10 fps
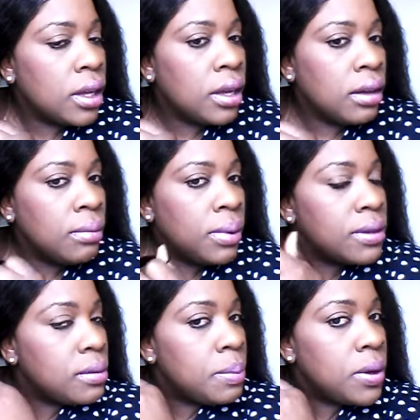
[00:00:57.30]
Um, I
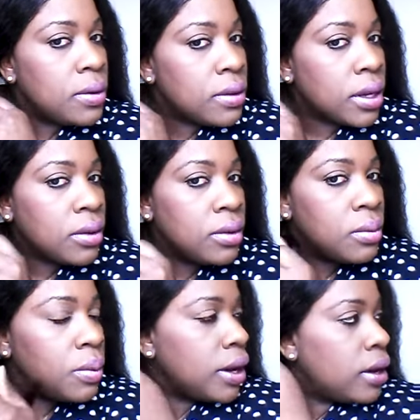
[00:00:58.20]
suppose I
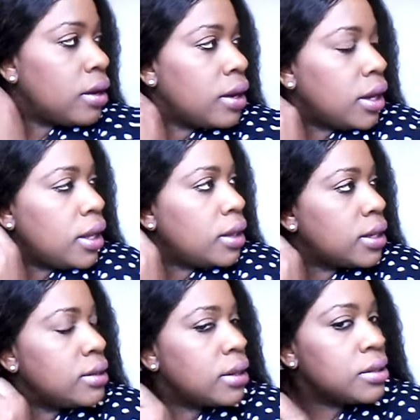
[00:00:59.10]
could wear her like
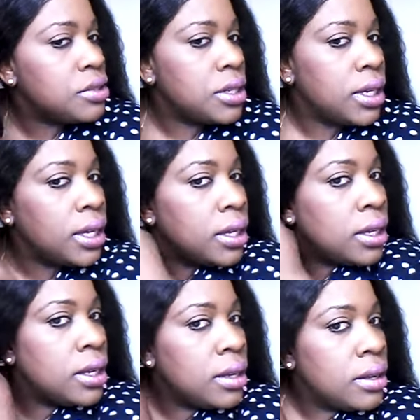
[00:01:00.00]
that actually,
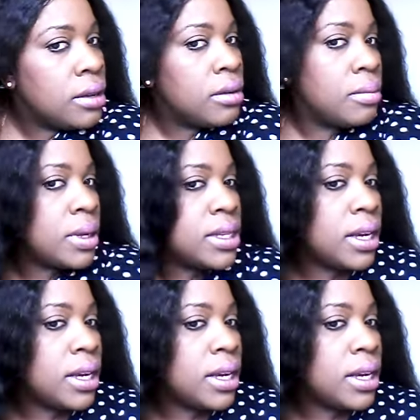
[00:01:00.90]
but